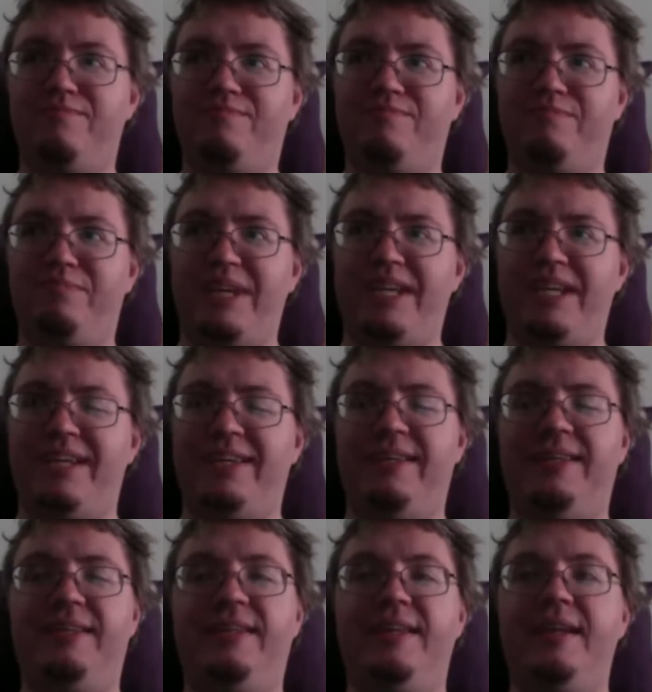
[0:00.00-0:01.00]

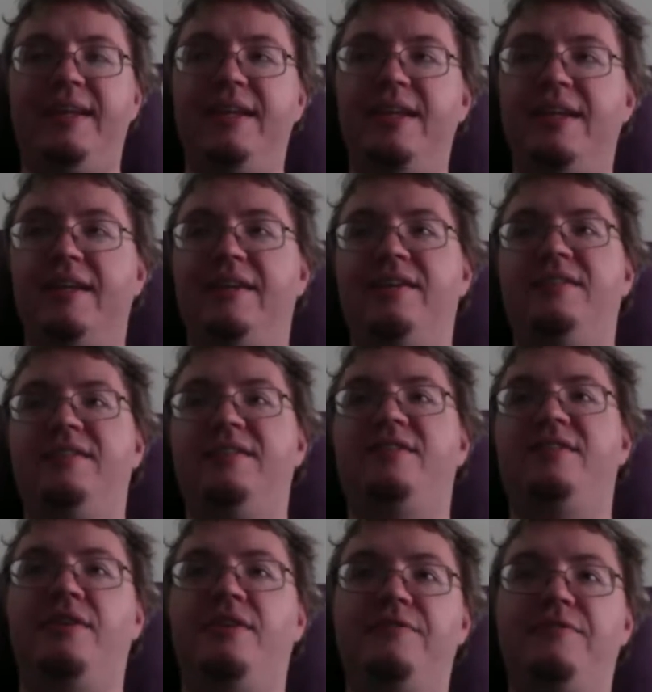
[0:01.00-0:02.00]
beginnings
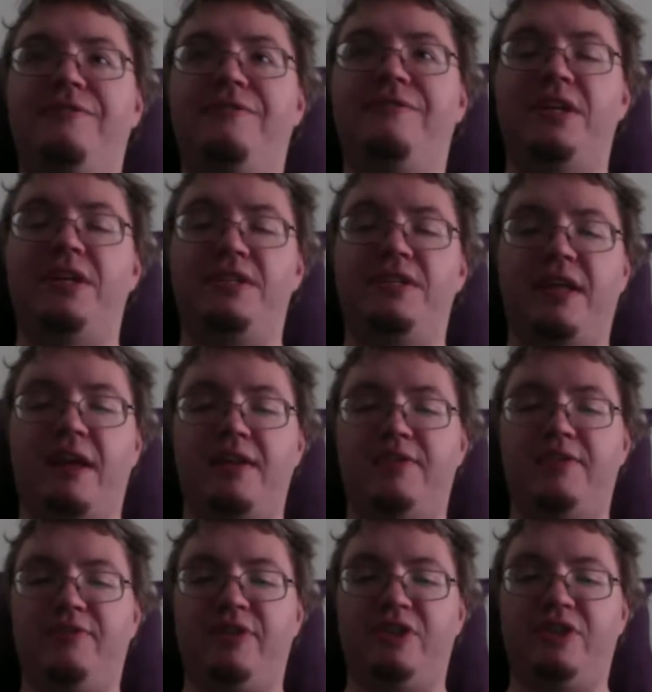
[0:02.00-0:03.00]
of uh,
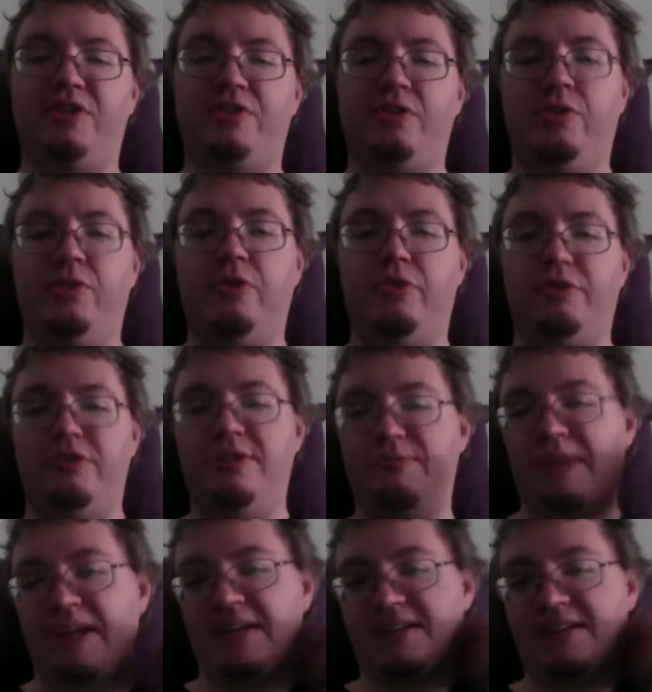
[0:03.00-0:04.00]
science fiction, horror,
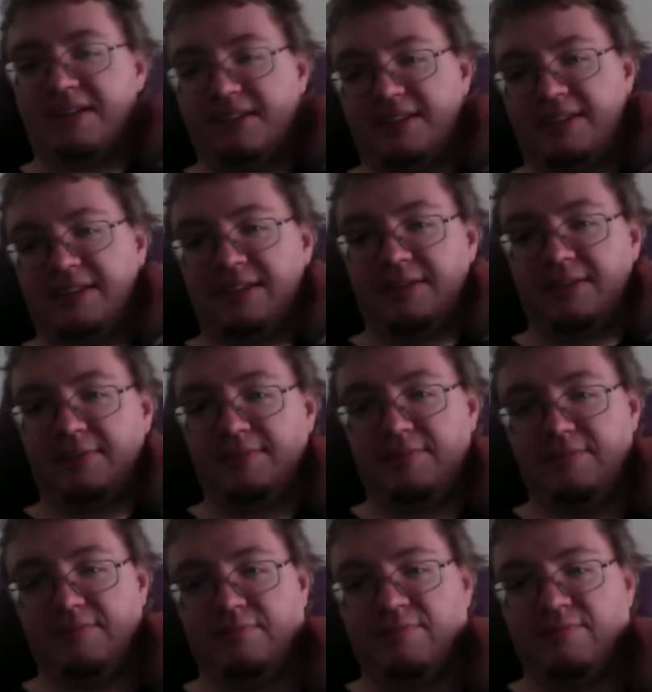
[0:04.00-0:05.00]
space,
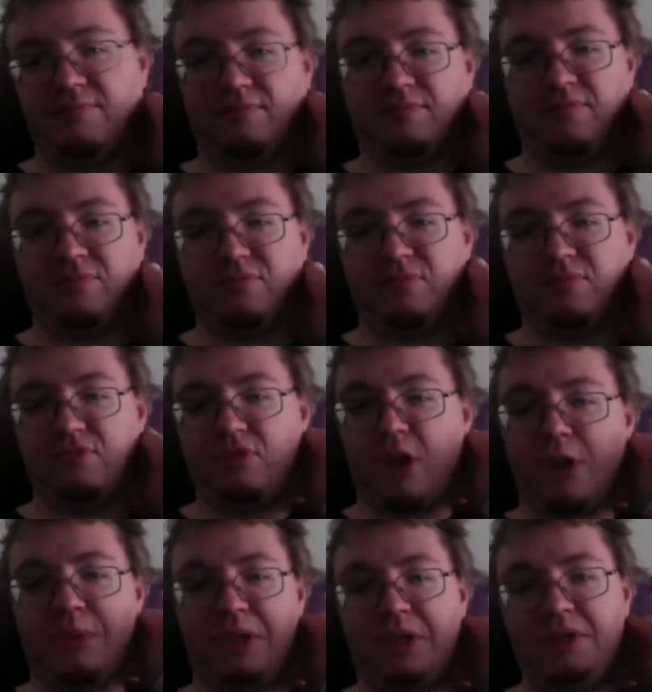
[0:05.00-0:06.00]

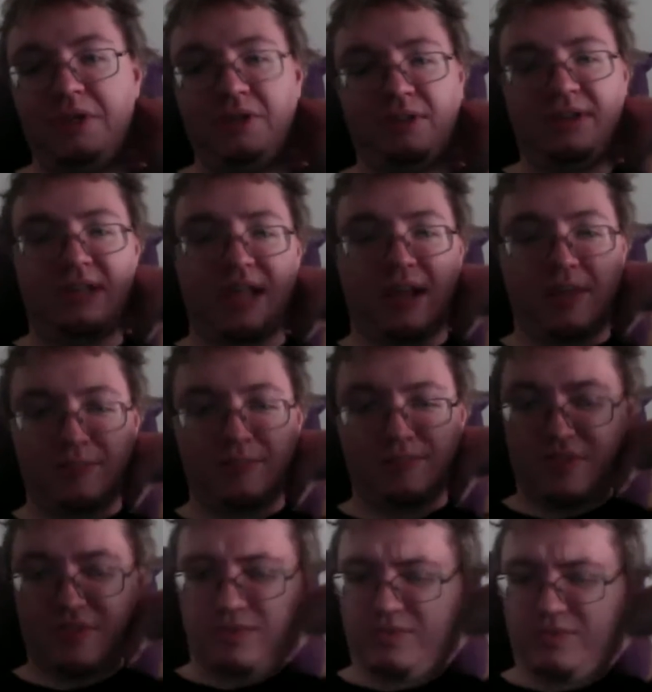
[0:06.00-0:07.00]
drama that I'm
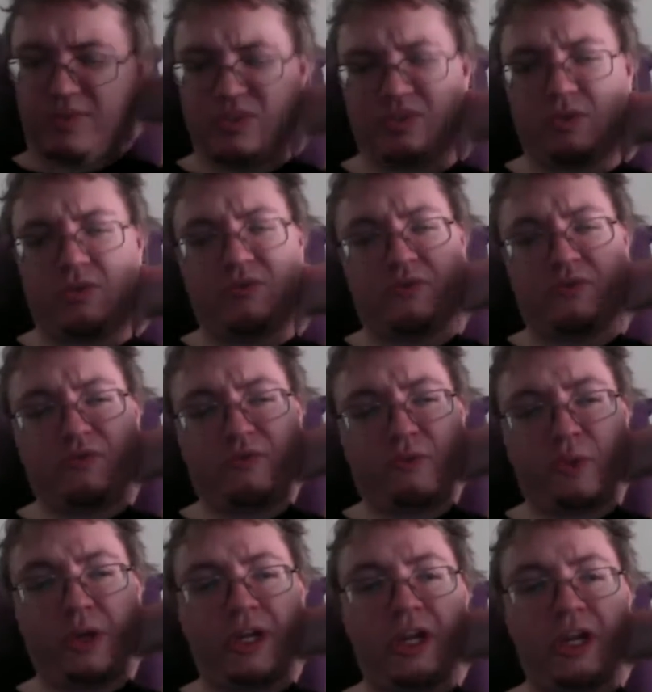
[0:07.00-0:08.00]
sort of
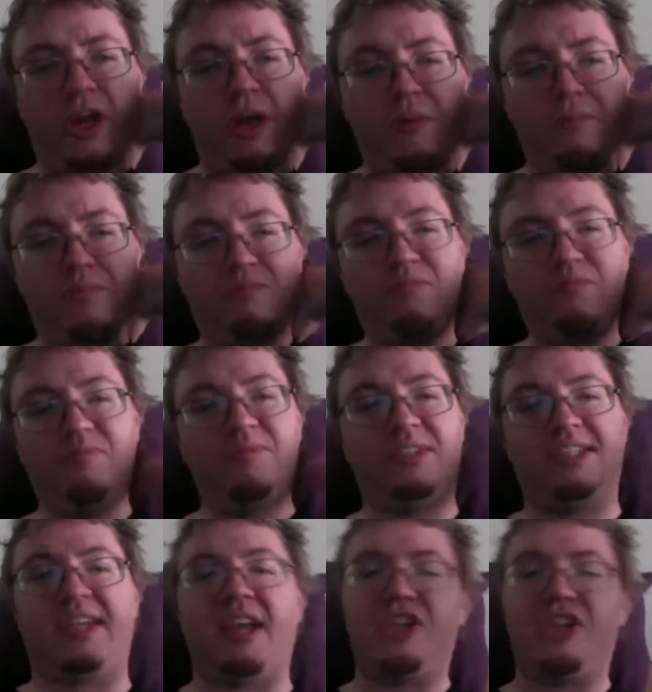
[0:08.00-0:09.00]
working on,
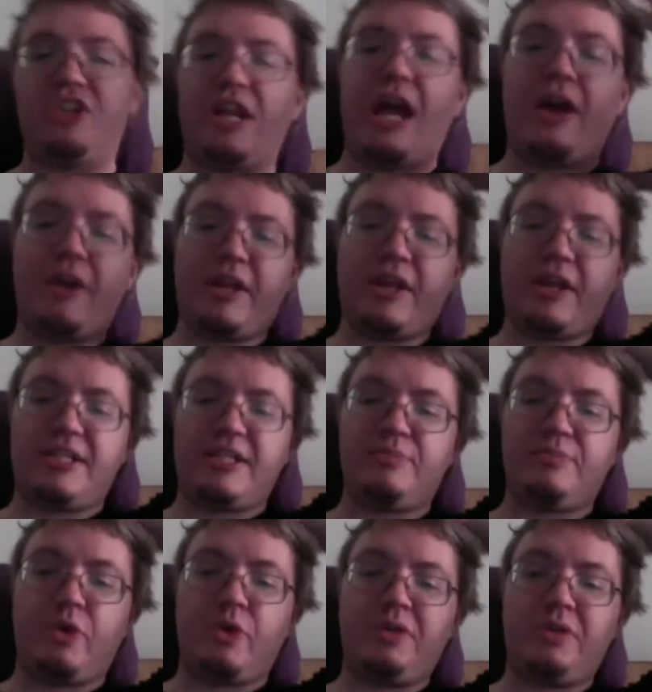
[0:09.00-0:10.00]
sketching out at this
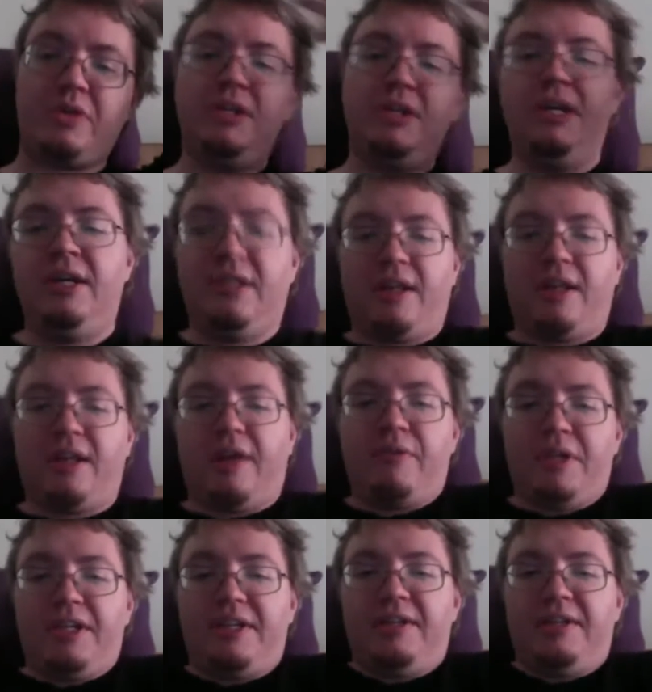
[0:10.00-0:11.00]
point. Not
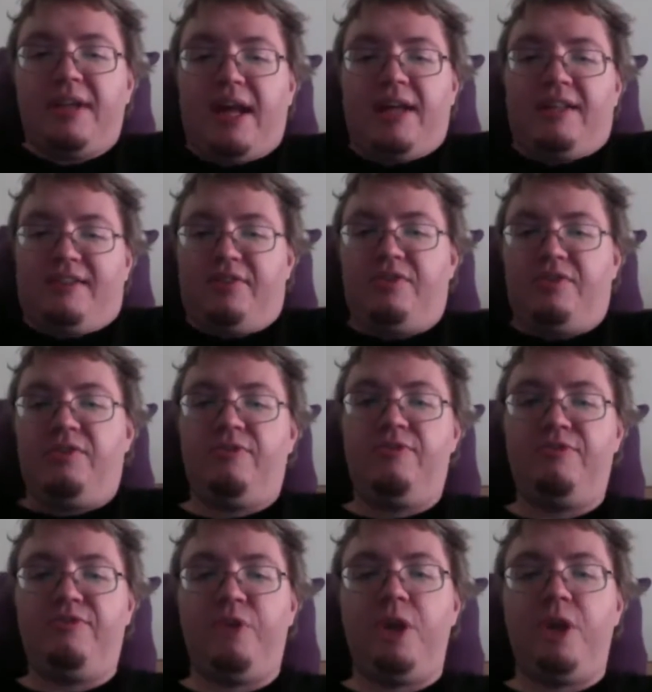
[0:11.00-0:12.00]
really at the
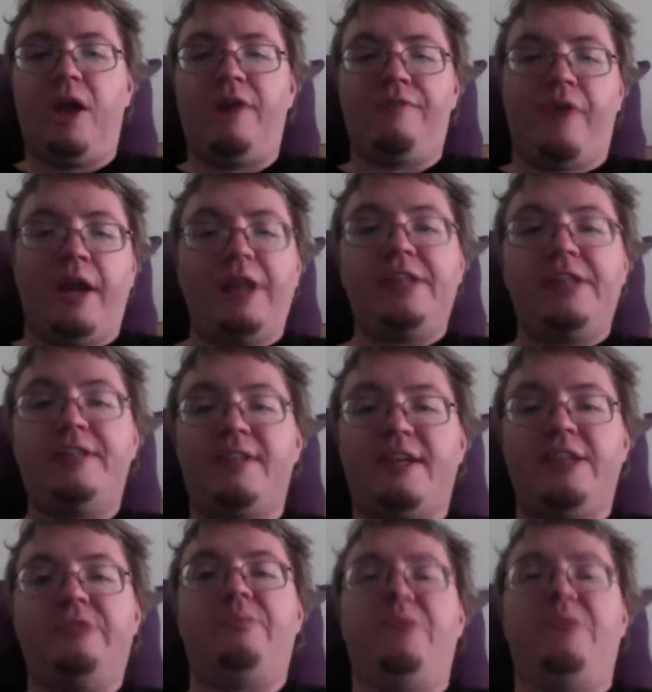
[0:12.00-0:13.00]
full-on writing
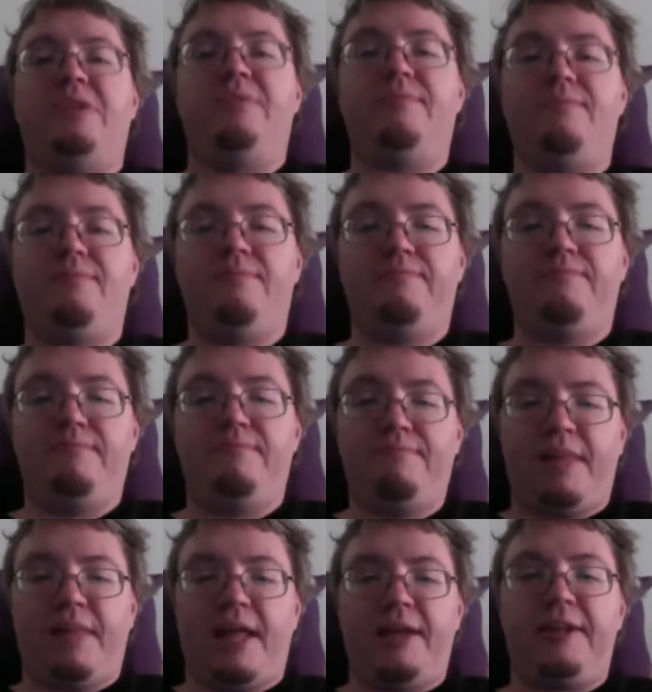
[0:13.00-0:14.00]
stage, but
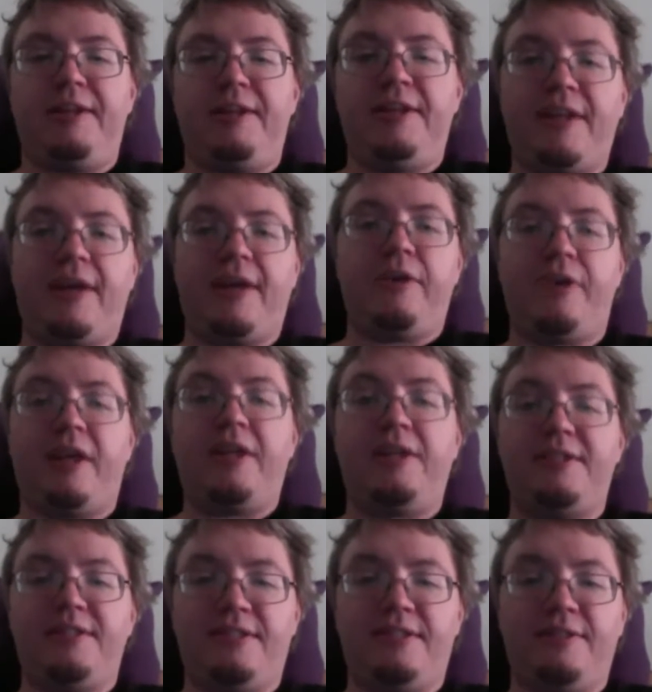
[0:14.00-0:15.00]
planning it out at
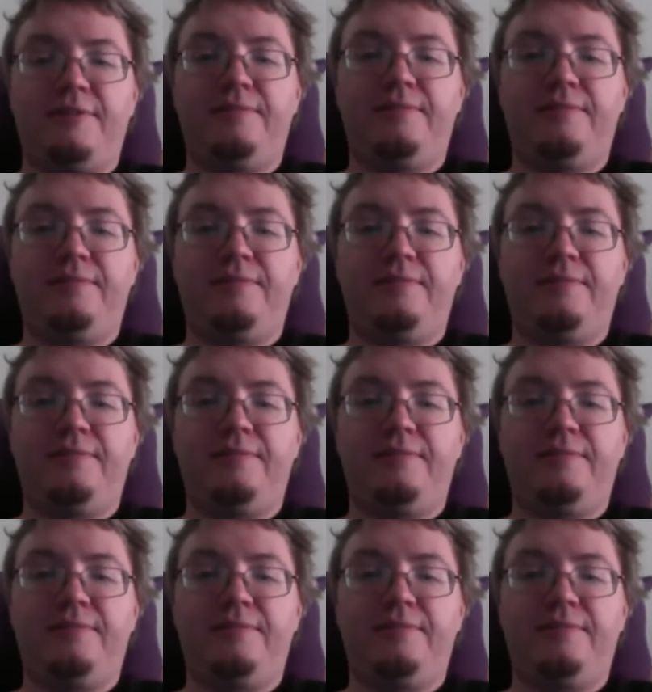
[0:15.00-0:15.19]
least.